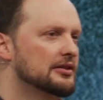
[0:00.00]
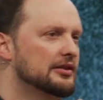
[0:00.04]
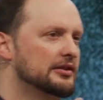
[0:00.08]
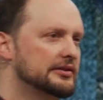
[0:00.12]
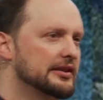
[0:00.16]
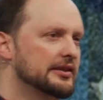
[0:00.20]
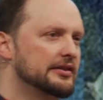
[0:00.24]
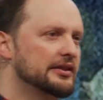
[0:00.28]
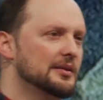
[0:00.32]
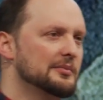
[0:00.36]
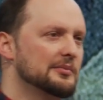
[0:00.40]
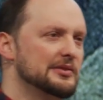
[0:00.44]

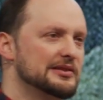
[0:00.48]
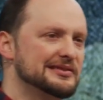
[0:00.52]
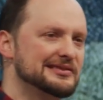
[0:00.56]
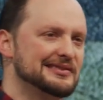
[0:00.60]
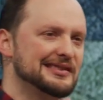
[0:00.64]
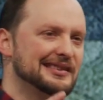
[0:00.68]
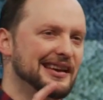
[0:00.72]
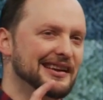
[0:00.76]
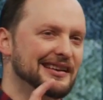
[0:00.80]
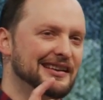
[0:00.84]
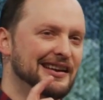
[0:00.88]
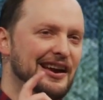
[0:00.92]
looked at them and
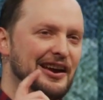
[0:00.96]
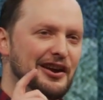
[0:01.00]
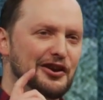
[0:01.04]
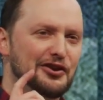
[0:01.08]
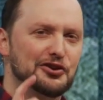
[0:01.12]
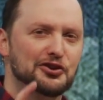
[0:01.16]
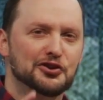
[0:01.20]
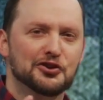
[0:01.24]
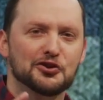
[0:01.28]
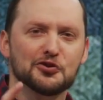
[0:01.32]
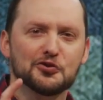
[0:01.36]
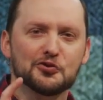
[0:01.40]
said,
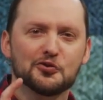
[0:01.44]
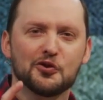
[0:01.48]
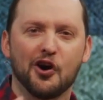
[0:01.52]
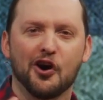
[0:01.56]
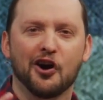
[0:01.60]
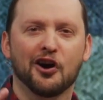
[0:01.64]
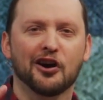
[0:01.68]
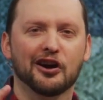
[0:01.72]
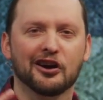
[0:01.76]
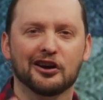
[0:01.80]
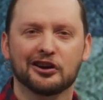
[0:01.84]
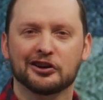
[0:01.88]
You
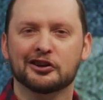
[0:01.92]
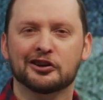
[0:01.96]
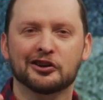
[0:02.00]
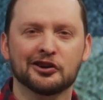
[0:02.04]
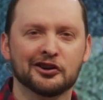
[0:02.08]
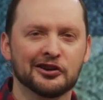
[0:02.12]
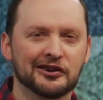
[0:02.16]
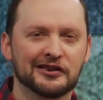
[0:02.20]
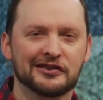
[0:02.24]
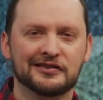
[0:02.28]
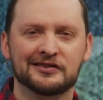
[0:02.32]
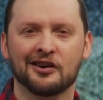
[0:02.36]
are a
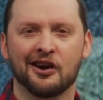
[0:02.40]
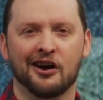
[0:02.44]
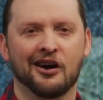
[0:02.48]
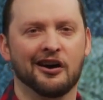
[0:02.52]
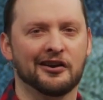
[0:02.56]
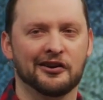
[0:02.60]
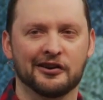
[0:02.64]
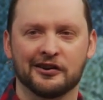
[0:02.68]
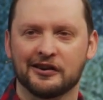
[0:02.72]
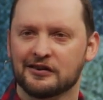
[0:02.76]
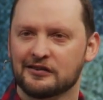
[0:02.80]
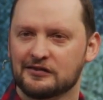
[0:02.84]
good
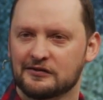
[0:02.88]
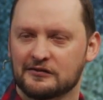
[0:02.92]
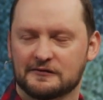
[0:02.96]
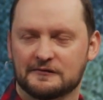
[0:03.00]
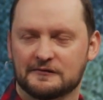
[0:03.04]
daughter.